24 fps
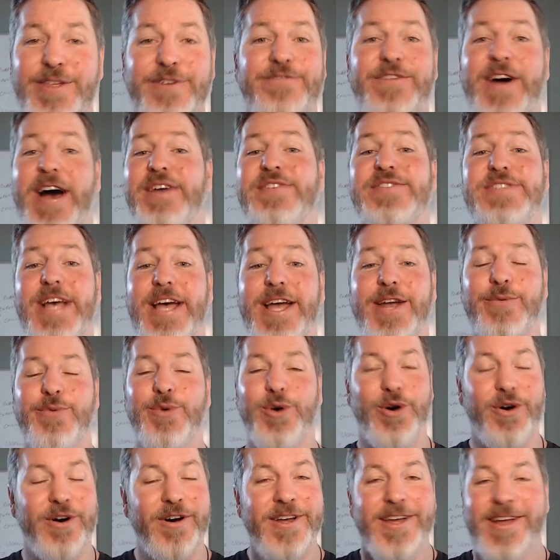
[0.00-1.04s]
The 5-second
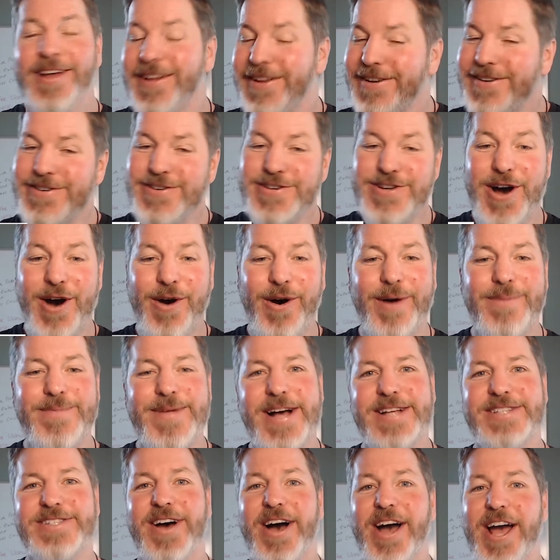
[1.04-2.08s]
rule. No, I'm
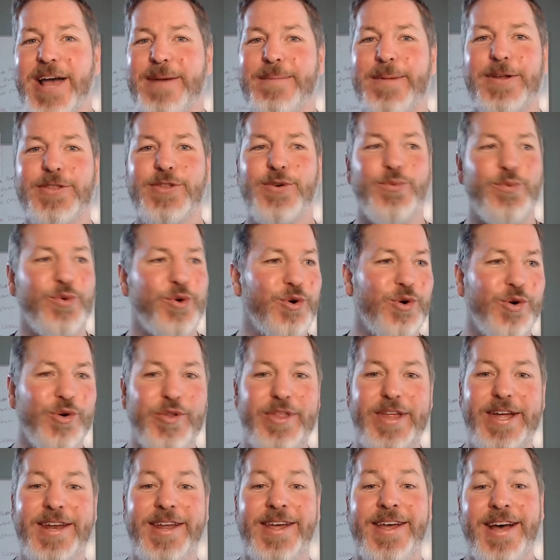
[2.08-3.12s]
not talking about the
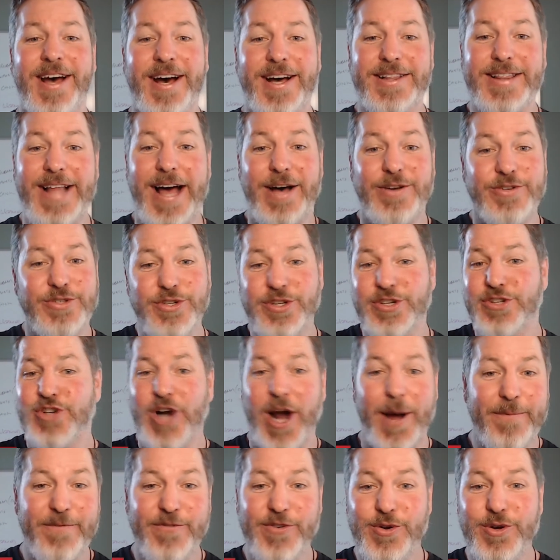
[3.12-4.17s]
rule that allows you to
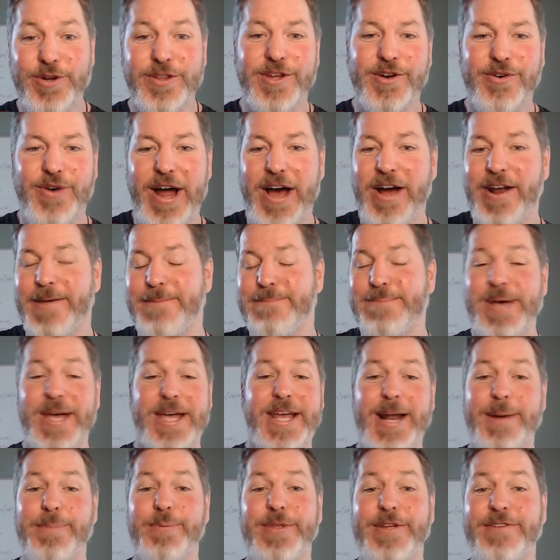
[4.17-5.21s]
drop food on the ground and
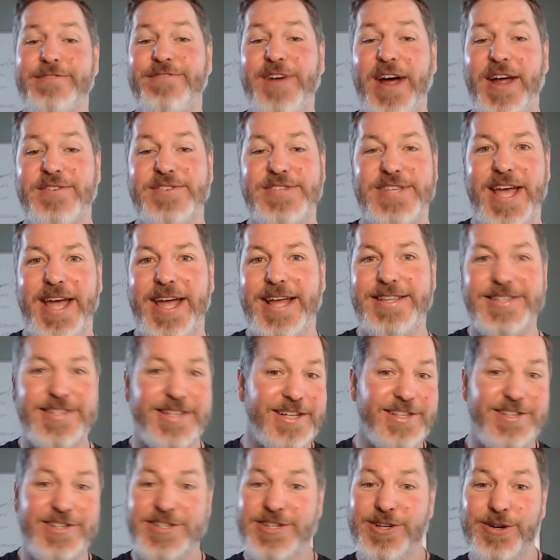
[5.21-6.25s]
pick it up within 5 seconds
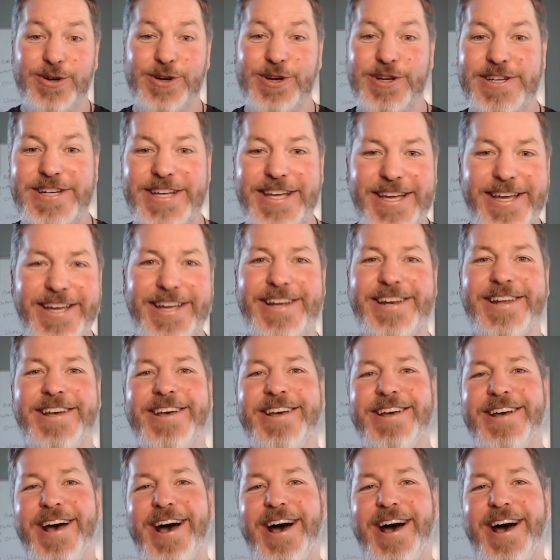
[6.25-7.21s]
and it's still good to eat.